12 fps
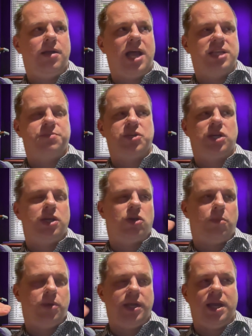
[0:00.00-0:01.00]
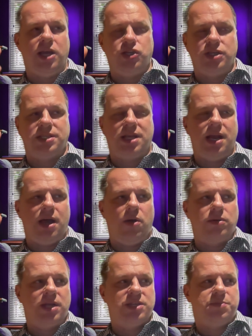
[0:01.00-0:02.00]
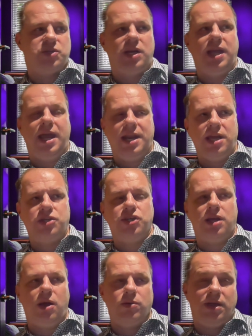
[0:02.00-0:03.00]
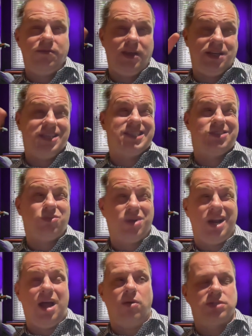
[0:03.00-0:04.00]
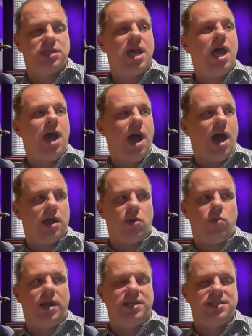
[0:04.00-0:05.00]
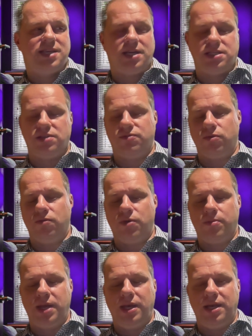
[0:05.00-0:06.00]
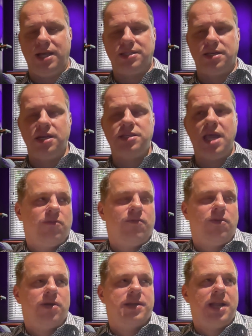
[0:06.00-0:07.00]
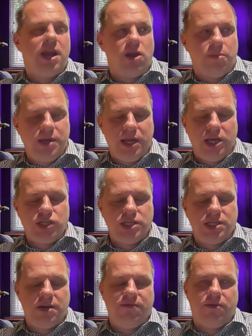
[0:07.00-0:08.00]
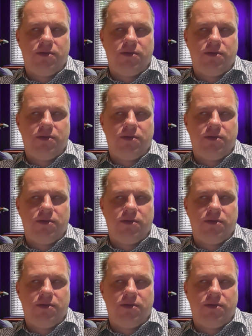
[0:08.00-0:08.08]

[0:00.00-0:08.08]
especially communications cloud, especially energy cloud, I think these two clouds are quite successful from the industries. For telecommunications and